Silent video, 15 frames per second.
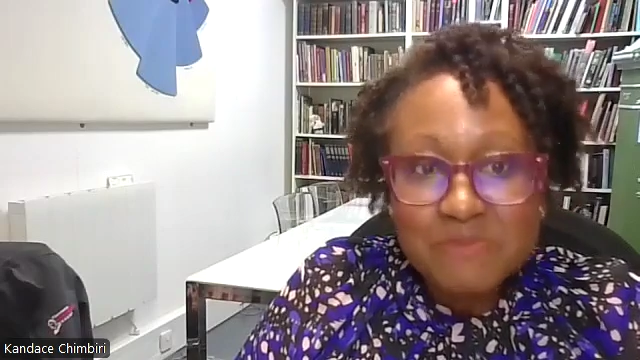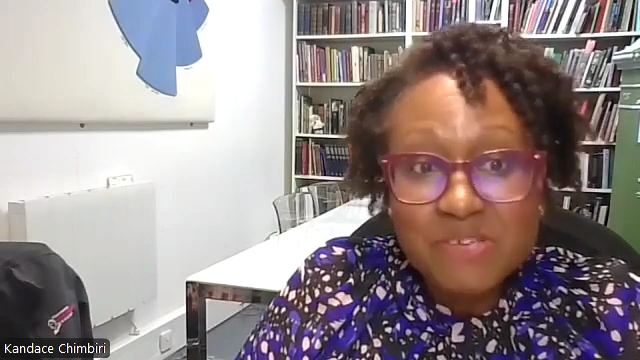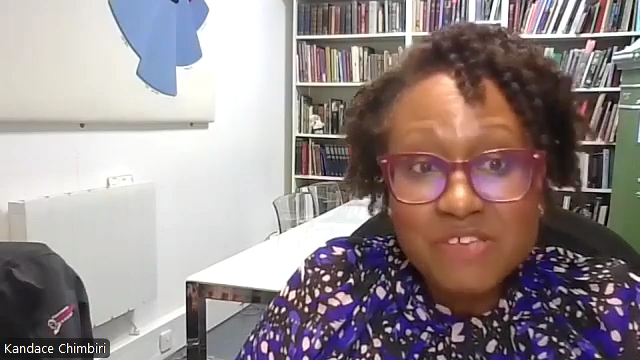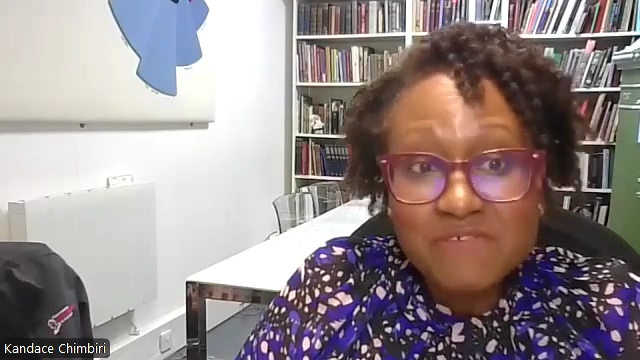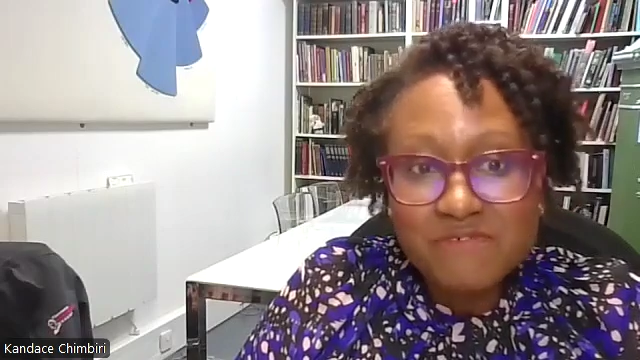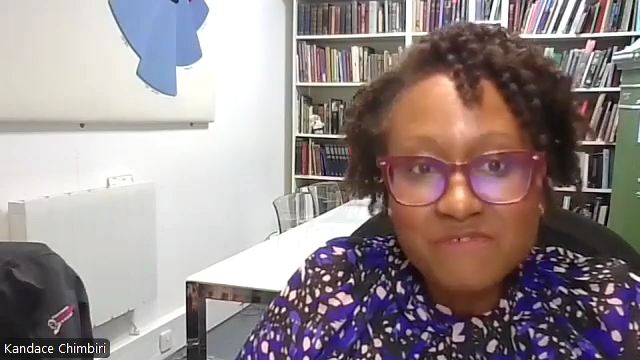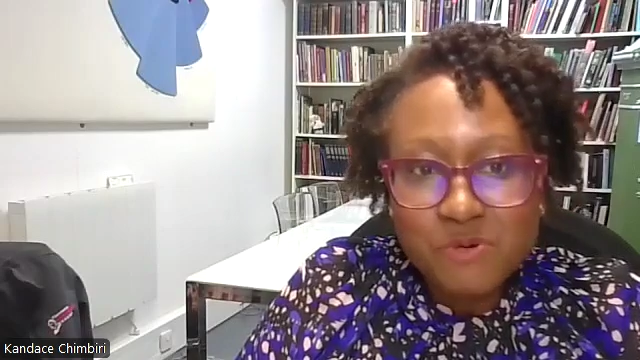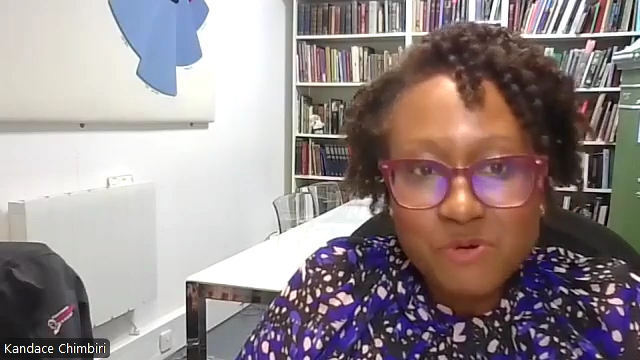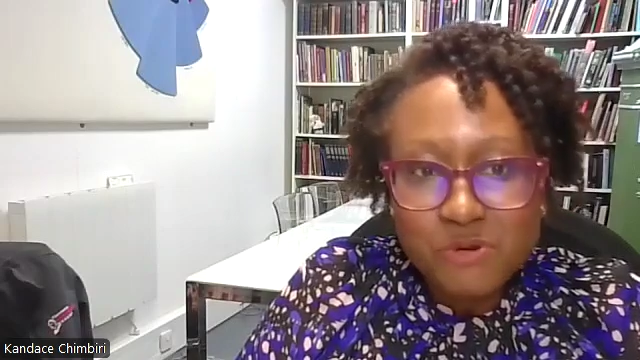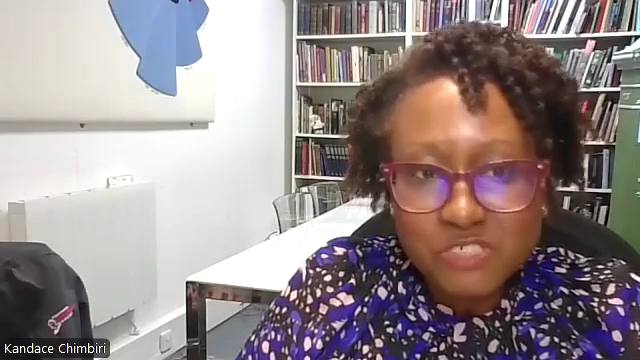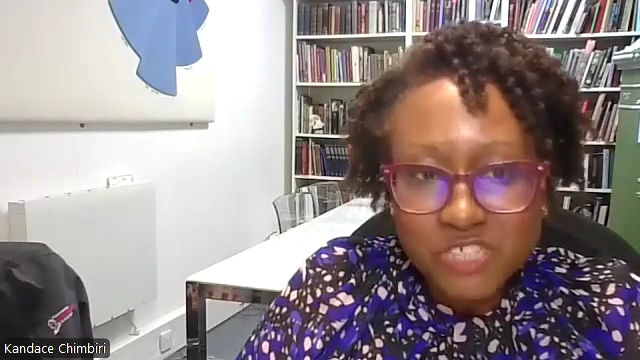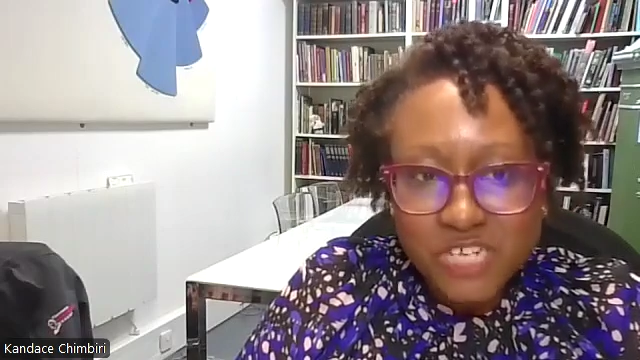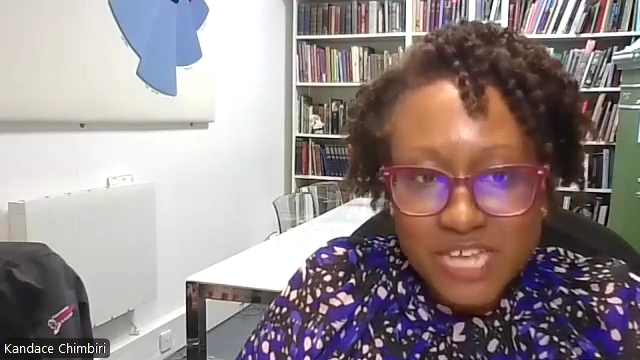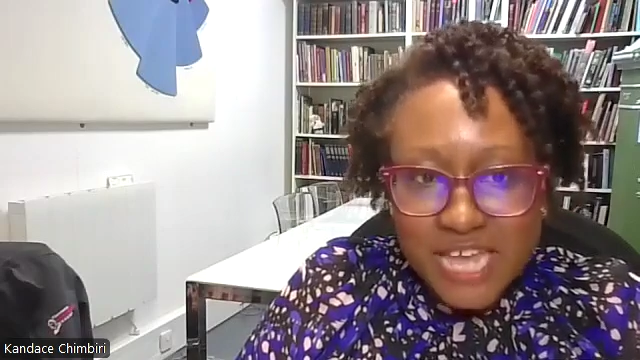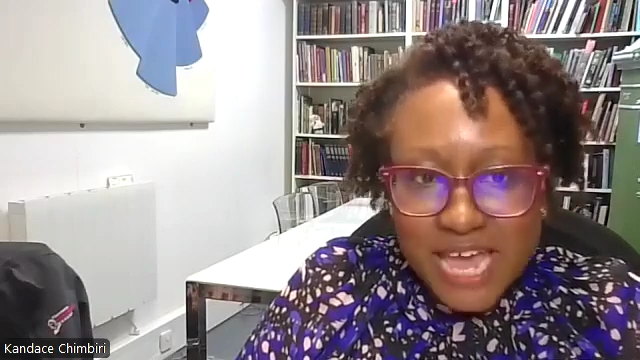before
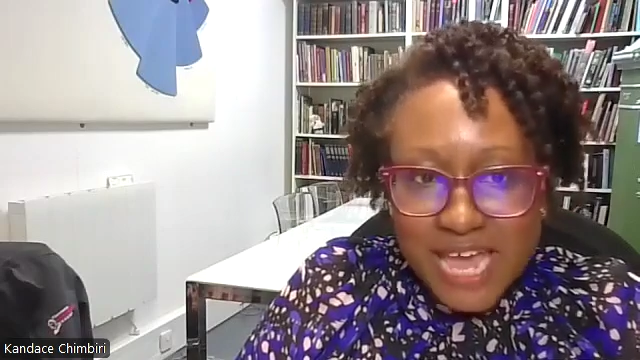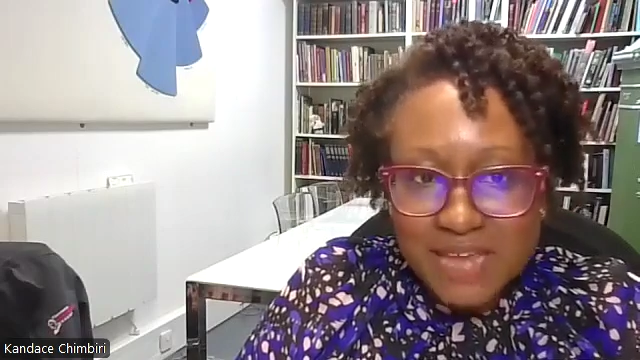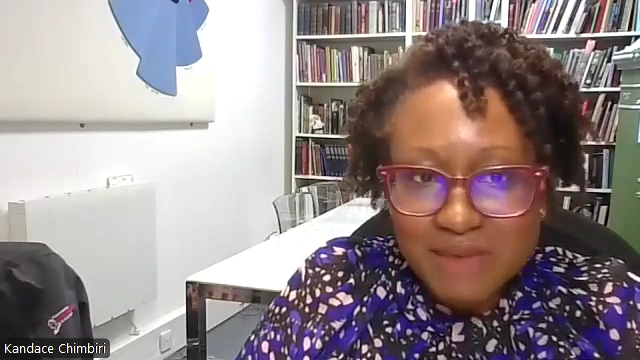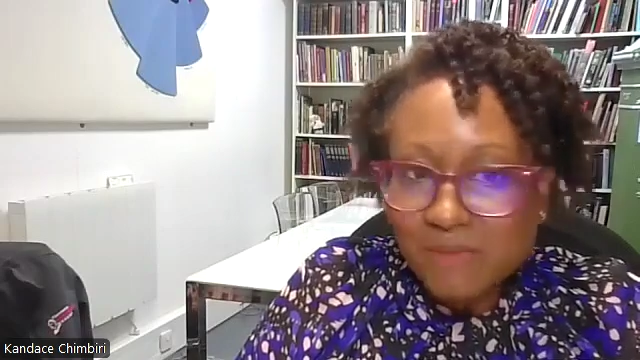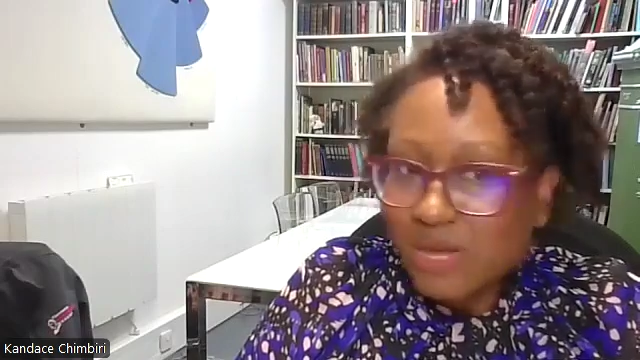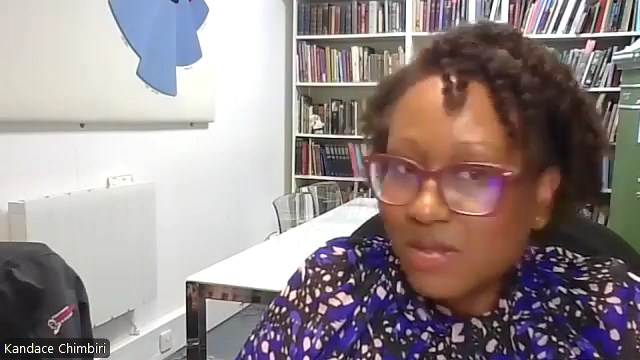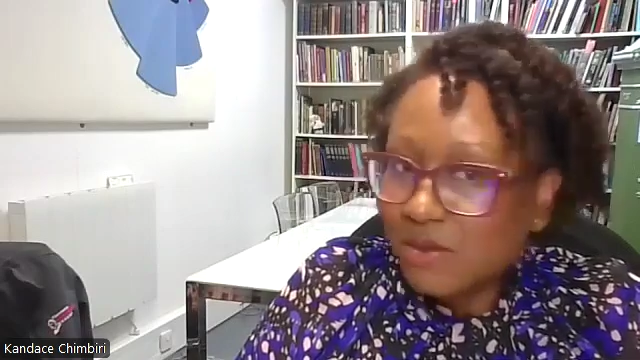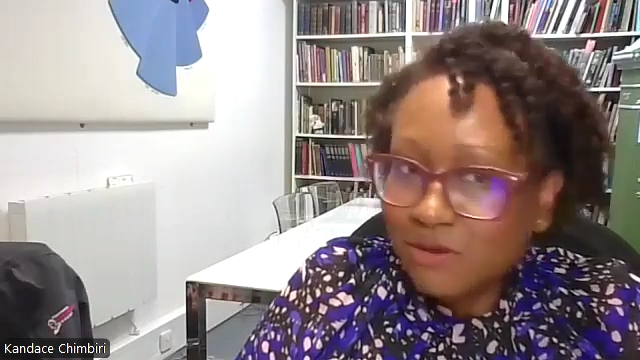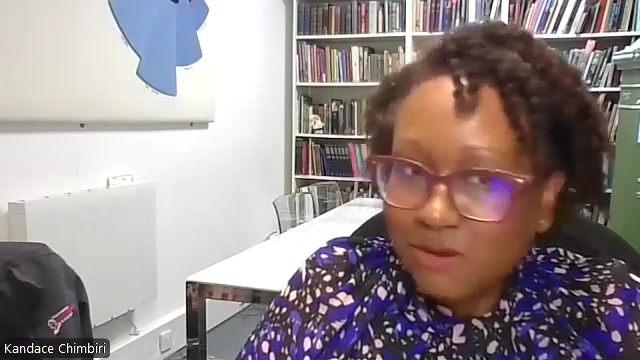she came,